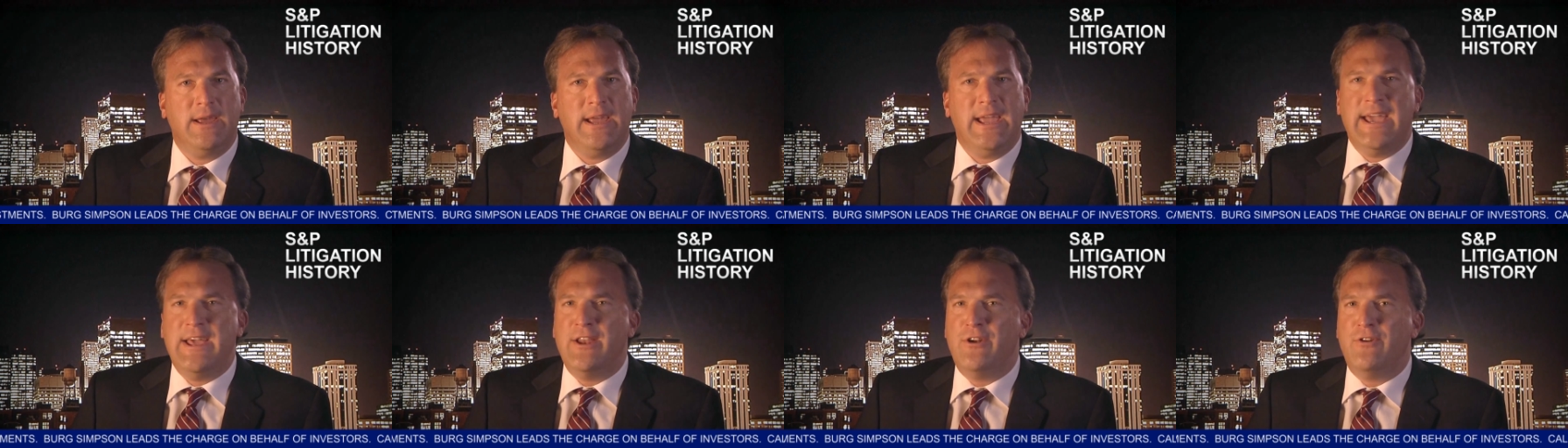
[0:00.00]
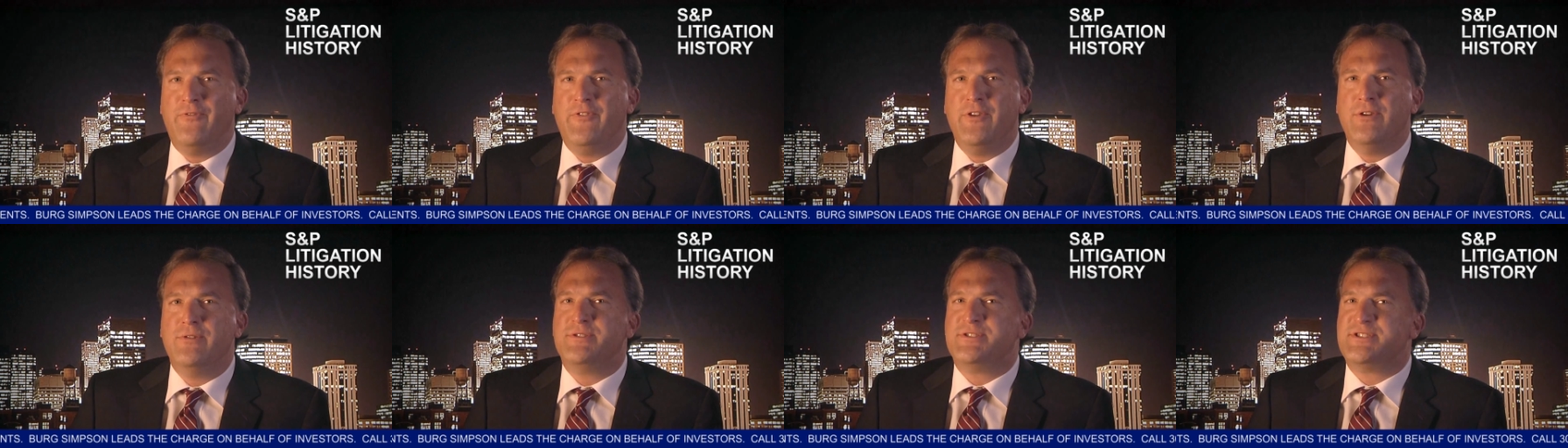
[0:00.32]

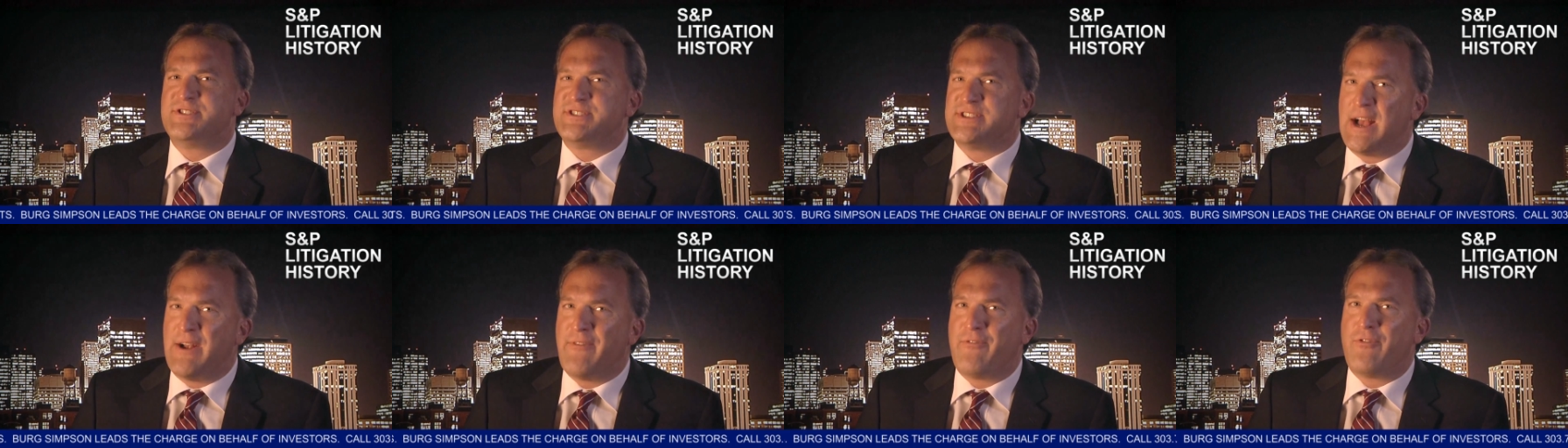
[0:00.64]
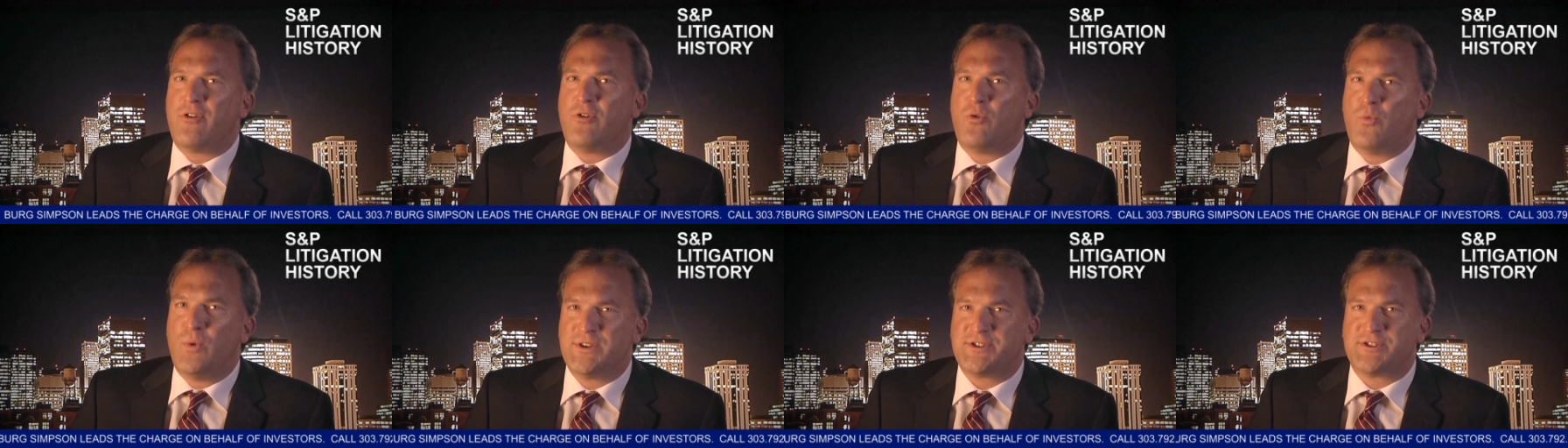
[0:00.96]
interviewed
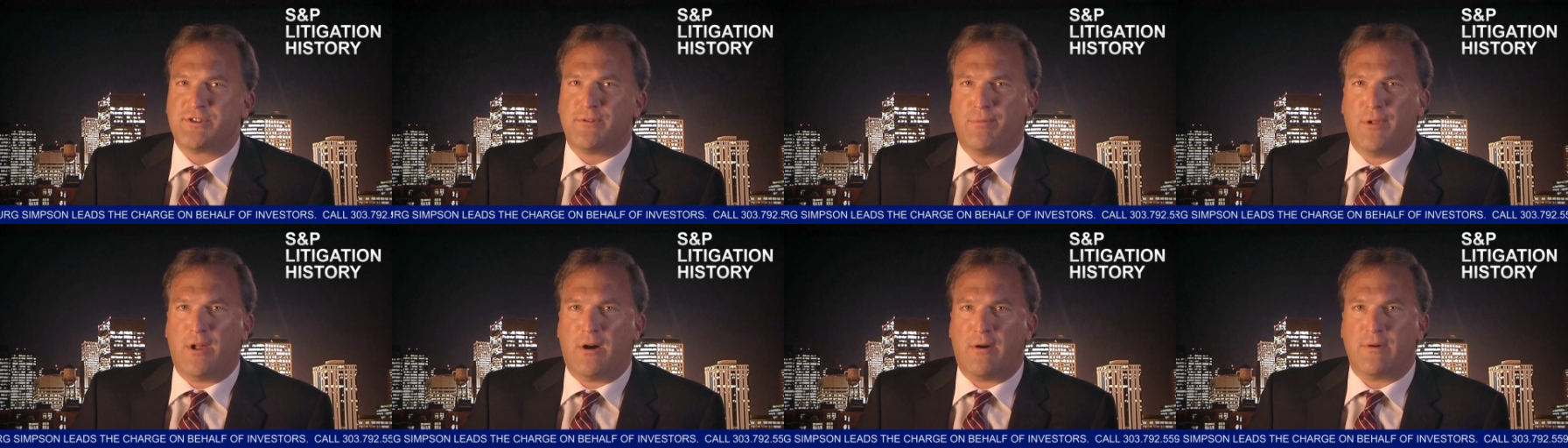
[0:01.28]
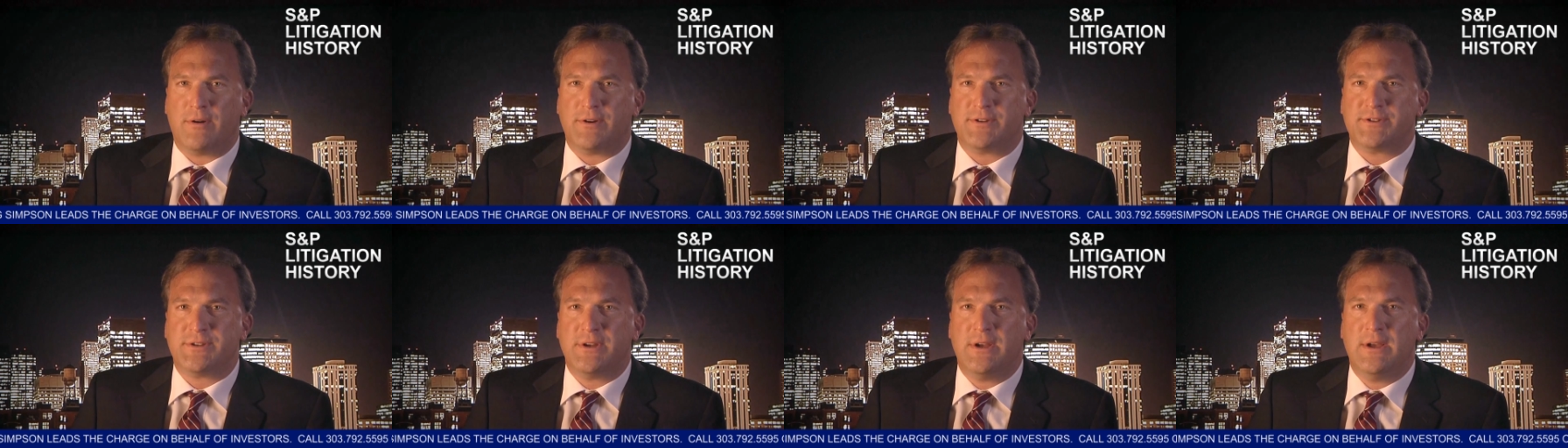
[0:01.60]
several
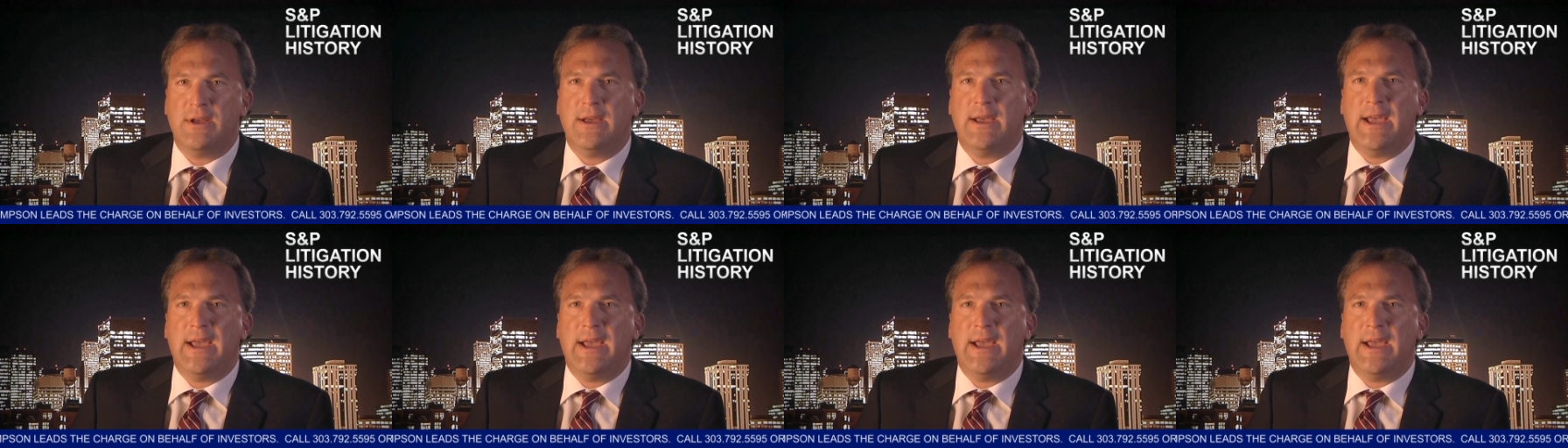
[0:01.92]
whistleblowers,